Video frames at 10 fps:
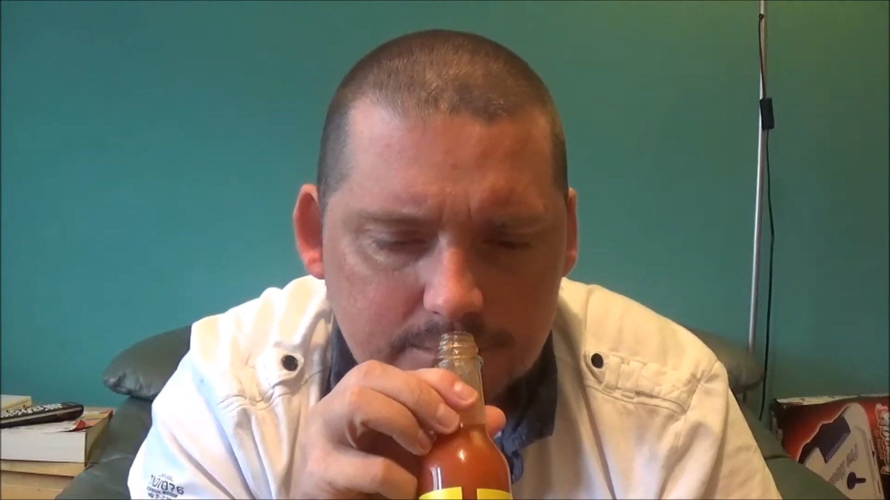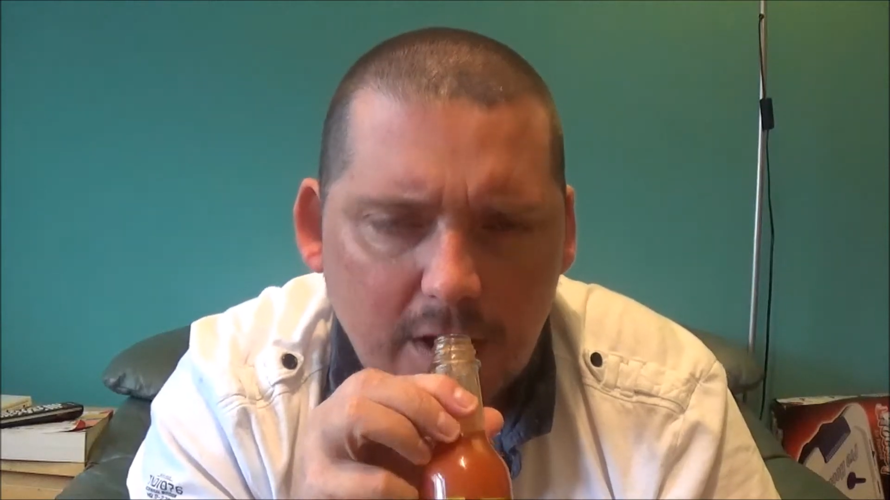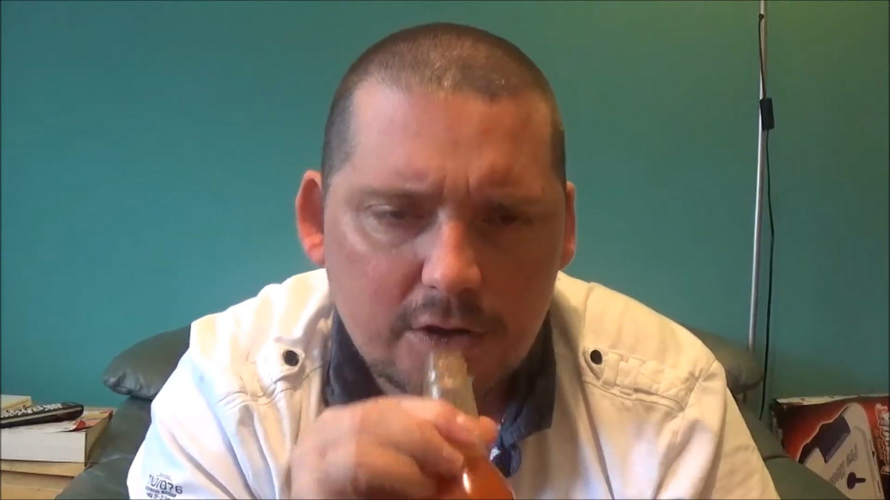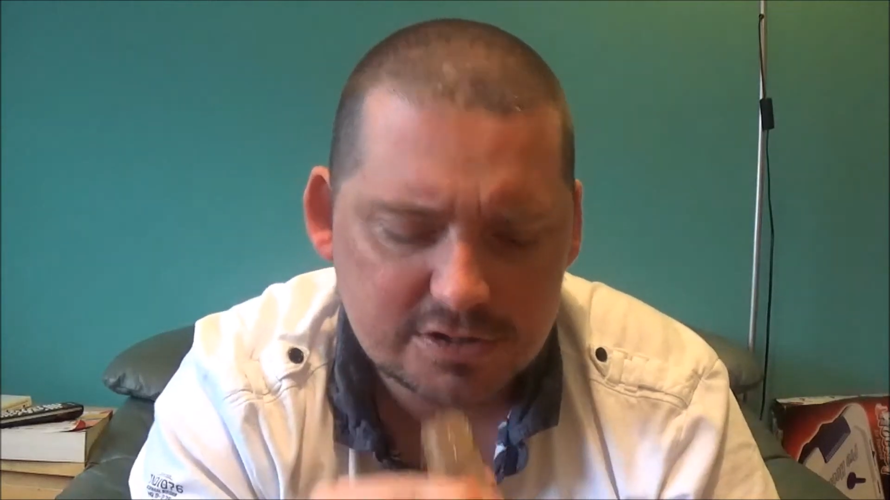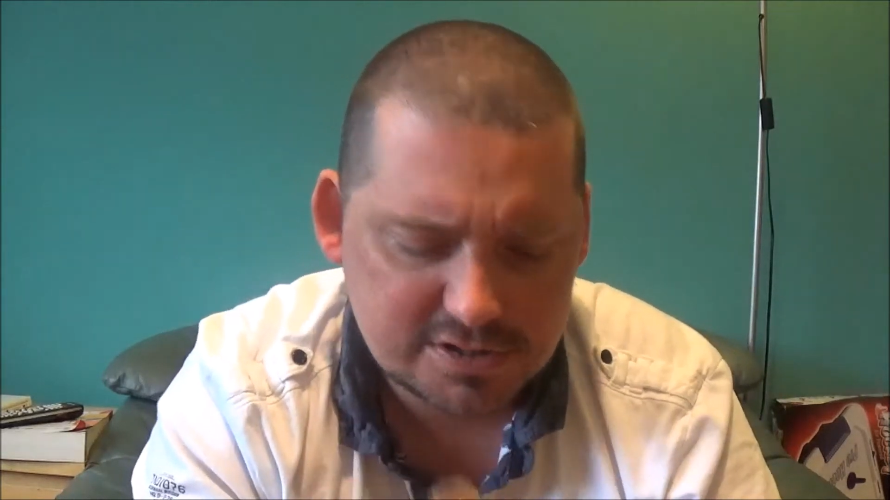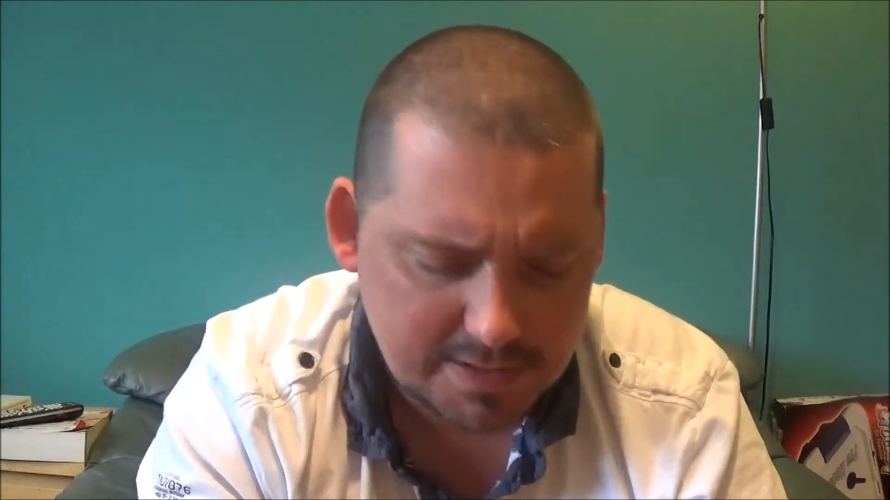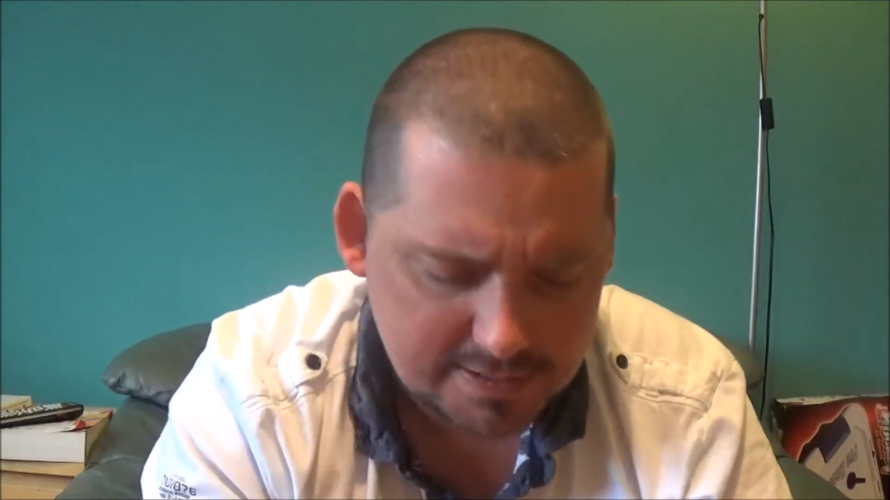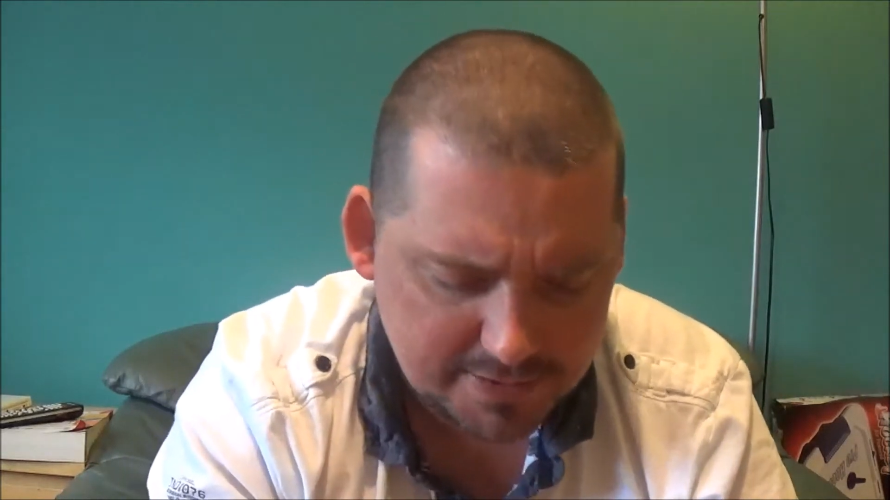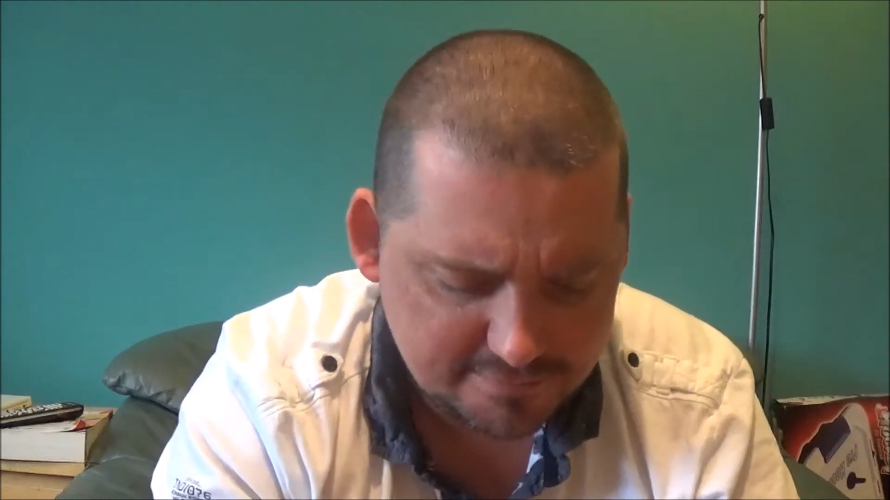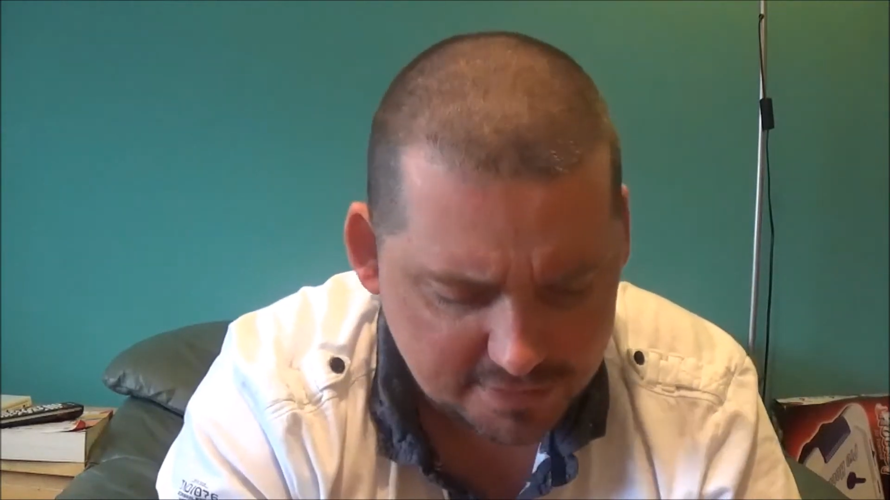I can smell a
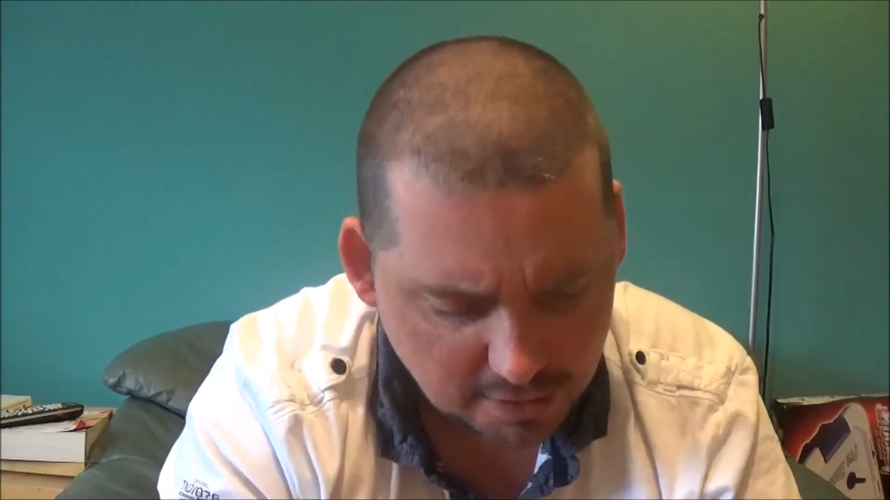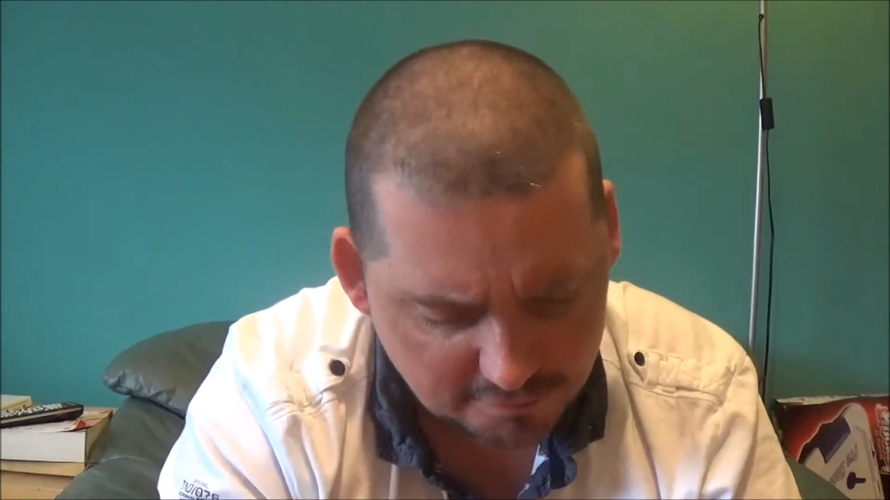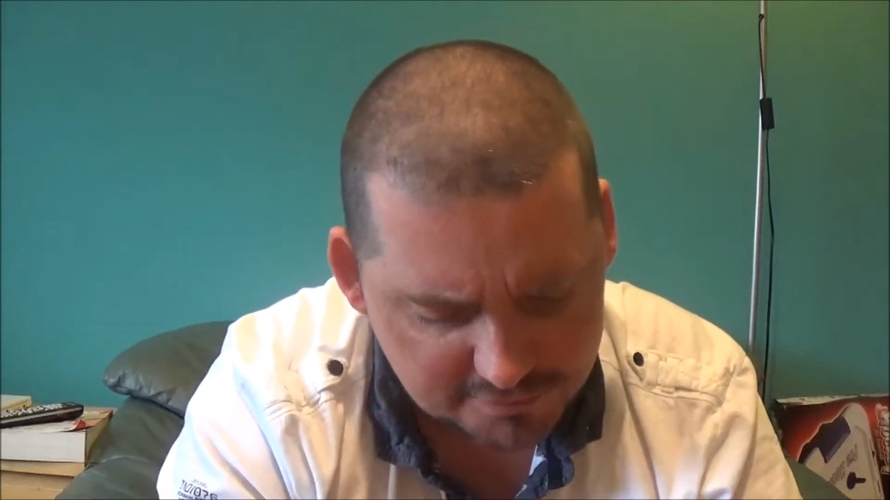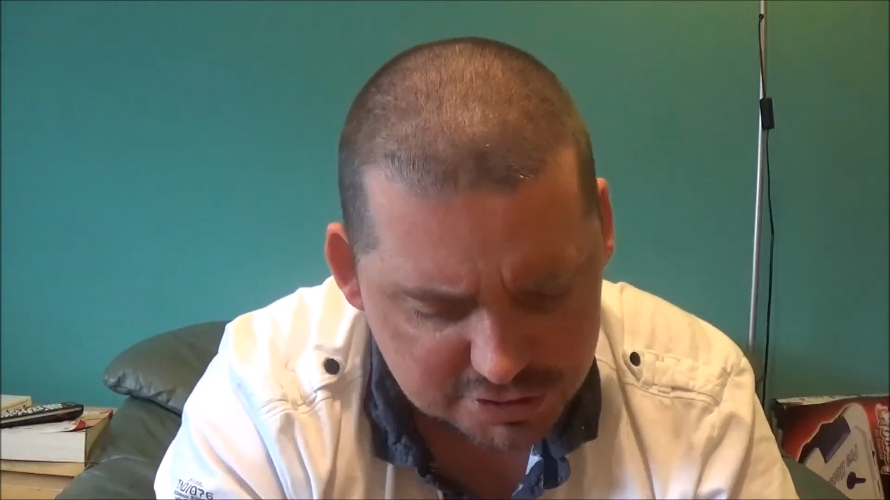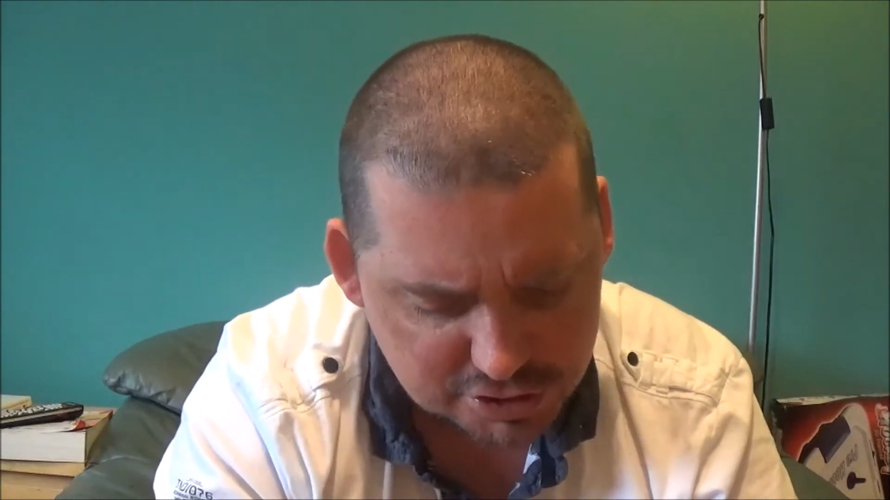bit of the orange